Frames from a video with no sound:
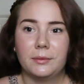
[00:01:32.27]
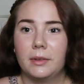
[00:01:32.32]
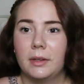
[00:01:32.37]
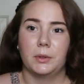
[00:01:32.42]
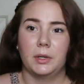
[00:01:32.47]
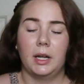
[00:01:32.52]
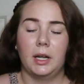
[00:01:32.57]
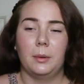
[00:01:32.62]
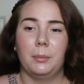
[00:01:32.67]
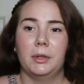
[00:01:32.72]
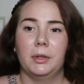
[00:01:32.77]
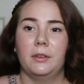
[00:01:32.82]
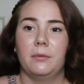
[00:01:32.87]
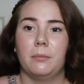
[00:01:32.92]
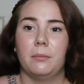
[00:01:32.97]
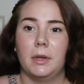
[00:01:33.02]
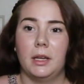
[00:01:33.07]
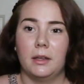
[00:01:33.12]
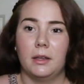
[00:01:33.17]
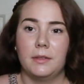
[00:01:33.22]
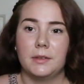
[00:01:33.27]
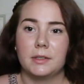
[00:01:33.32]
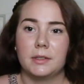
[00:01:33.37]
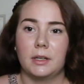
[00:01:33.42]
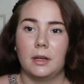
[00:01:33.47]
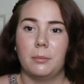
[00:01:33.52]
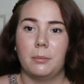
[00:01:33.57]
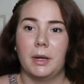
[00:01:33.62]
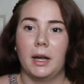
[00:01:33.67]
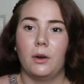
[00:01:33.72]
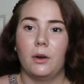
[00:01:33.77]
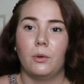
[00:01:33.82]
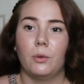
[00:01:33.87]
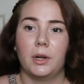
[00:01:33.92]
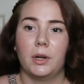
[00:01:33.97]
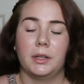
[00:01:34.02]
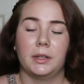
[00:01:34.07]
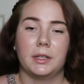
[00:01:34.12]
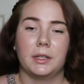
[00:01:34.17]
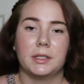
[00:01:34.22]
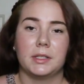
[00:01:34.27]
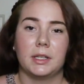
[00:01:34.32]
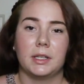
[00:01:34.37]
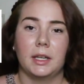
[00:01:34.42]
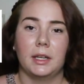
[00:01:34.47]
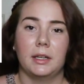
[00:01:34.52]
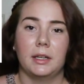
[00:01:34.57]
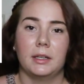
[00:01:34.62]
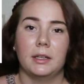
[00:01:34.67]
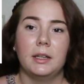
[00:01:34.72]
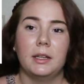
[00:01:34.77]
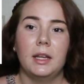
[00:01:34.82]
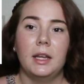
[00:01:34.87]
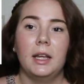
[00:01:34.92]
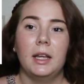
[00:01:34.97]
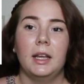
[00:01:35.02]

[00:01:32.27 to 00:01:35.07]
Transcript: So a couple of myths about oily skin